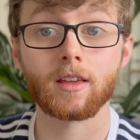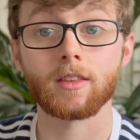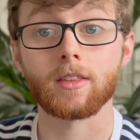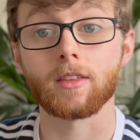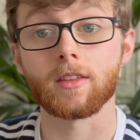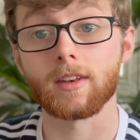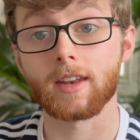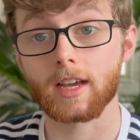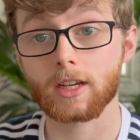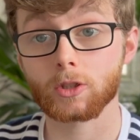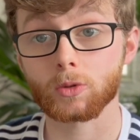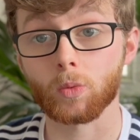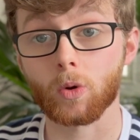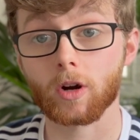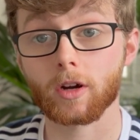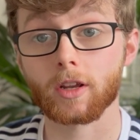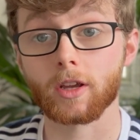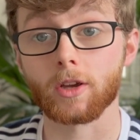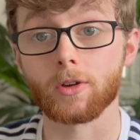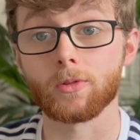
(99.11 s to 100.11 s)
The next
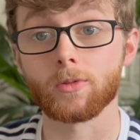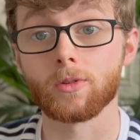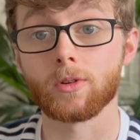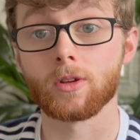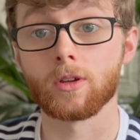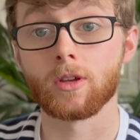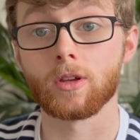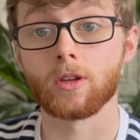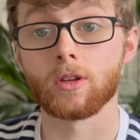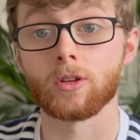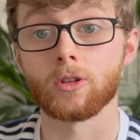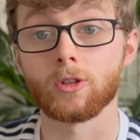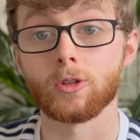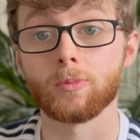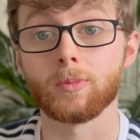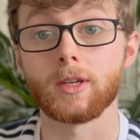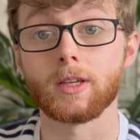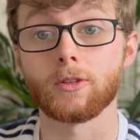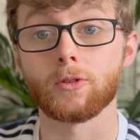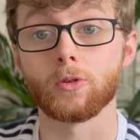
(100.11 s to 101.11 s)
workout you
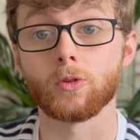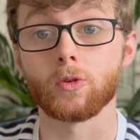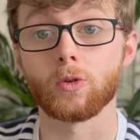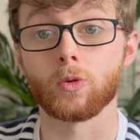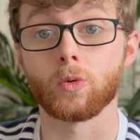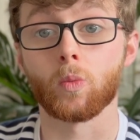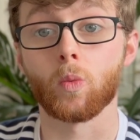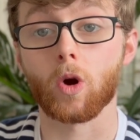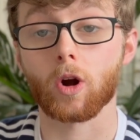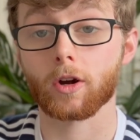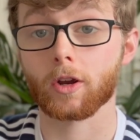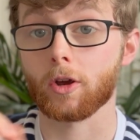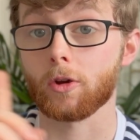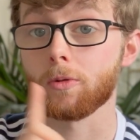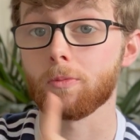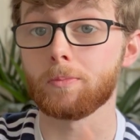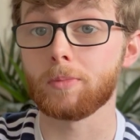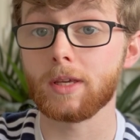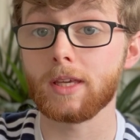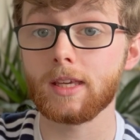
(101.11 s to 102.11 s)
may do
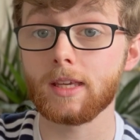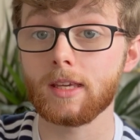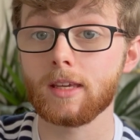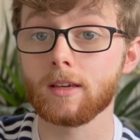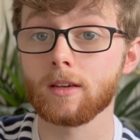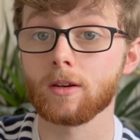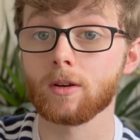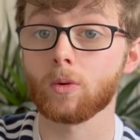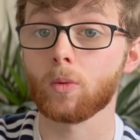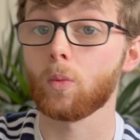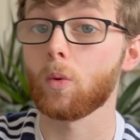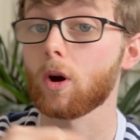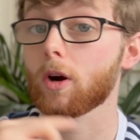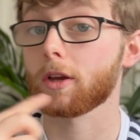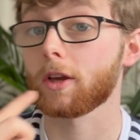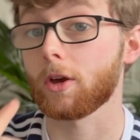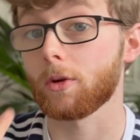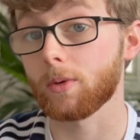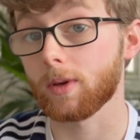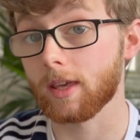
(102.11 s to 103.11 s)
workout B,
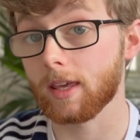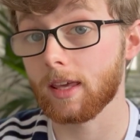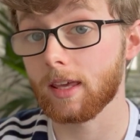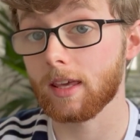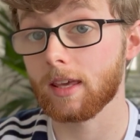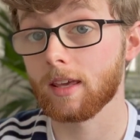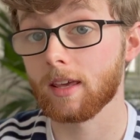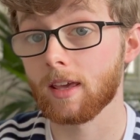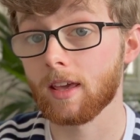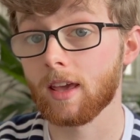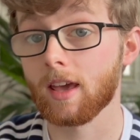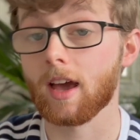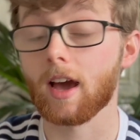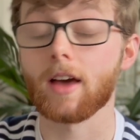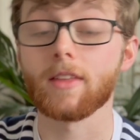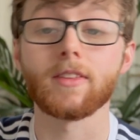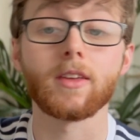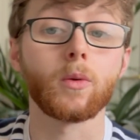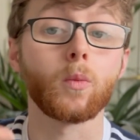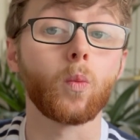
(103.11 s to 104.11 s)
workout A,
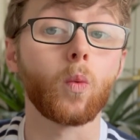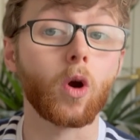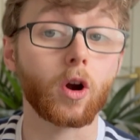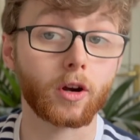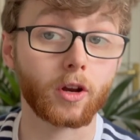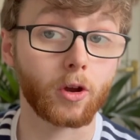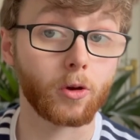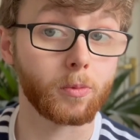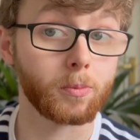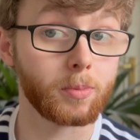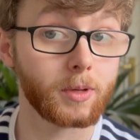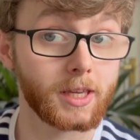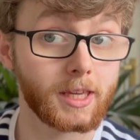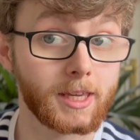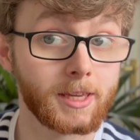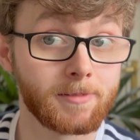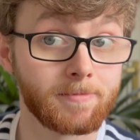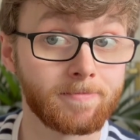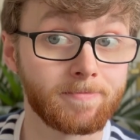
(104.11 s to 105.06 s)
and then workout B.